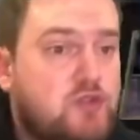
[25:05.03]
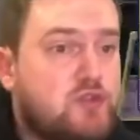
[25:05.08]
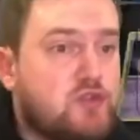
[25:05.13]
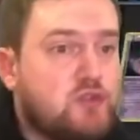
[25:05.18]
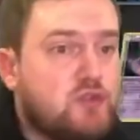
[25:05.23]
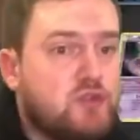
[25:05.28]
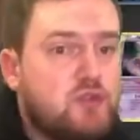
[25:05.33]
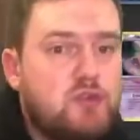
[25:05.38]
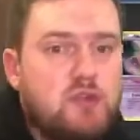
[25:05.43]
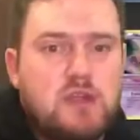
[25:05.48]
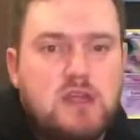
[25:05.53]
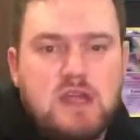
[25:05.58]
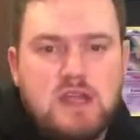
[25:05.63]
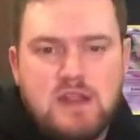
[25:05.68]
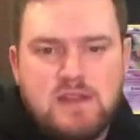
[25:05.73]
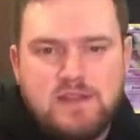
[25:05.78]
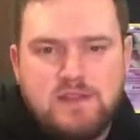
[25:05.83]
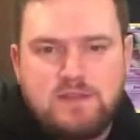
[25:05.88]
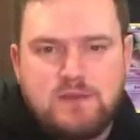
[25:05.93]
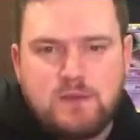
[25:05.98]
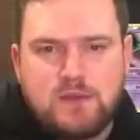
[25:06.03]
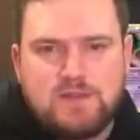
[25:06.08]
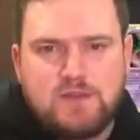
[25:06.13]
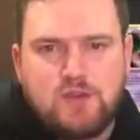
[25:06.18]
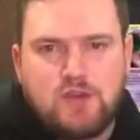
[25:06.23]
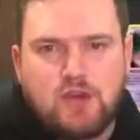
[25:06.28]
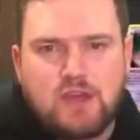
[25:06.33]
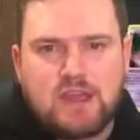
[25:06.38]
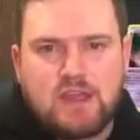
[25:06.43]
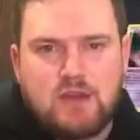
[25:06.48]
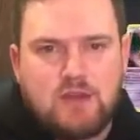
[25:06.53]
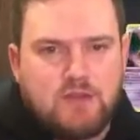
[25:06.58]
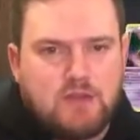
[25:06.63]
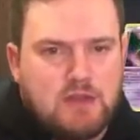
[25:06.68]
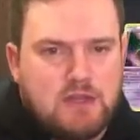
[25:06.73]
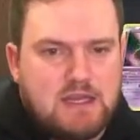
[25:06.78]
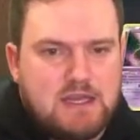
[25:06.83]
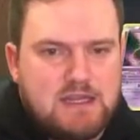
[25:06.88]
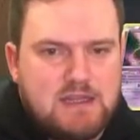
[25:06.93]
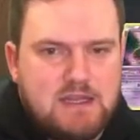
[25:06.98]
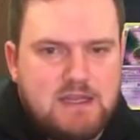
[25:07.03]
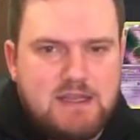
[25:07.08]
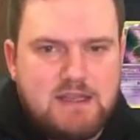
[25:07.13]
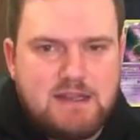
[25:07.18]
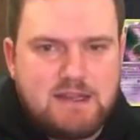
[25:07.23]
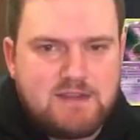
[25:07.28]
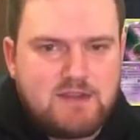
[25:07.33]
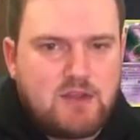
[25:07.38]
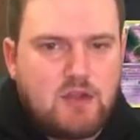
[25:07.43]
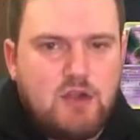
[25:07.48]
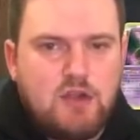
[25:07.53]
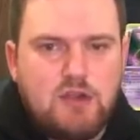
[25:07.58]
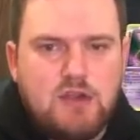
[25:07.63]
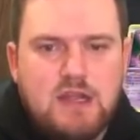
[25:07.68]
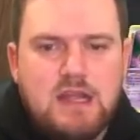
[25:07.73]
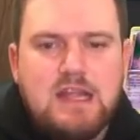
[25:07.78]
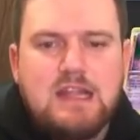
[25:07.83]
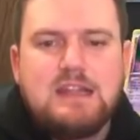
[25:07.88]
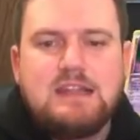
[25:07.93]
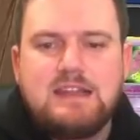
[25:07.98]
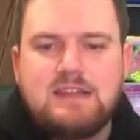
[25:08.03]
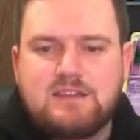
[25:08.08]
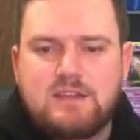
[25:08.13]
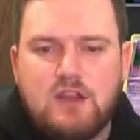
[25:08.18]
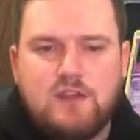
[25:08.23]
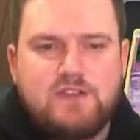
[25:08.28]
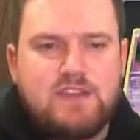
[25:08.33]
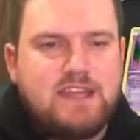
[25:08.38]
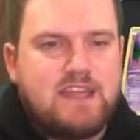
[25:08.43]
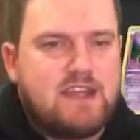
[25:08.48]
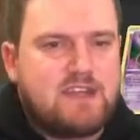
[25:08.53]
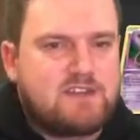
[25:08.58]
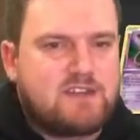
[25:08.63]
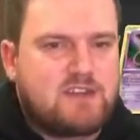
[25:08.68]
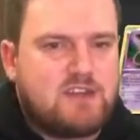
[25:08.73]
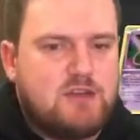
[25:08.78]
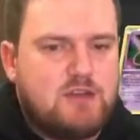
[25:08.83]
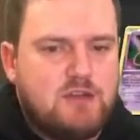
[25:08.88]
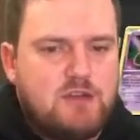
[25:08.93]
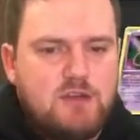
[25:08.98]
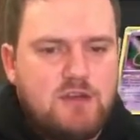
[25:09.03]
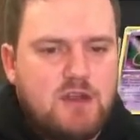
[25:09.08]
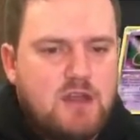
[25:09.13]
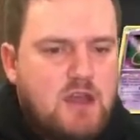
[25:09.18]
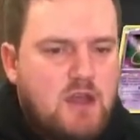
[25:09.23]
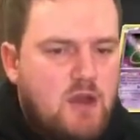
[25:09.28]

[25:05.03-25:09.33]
do, this will get the knockout on the Lele. Let's go for the Exeggcute.